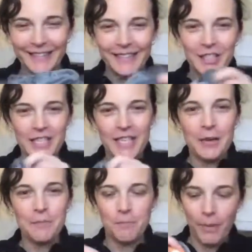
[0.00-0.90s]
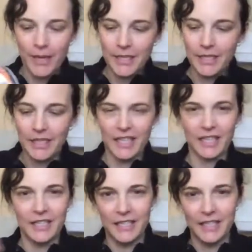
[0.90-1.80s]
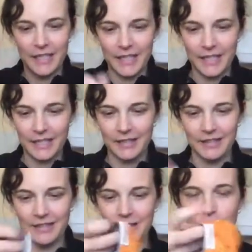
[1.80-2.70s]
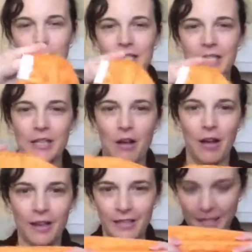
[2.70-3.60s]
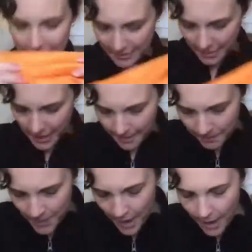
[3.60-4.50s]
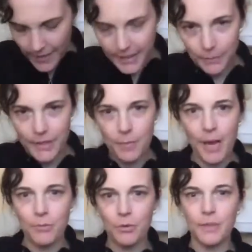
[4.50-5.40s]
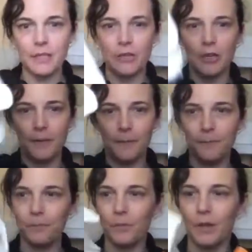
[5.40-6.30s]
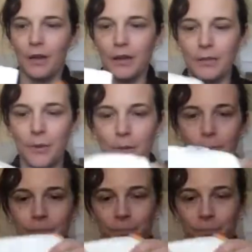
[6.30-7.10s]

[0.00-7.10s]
It's got the same patent gussets. It's one size. Okay, and these come with the bamboo insert as well.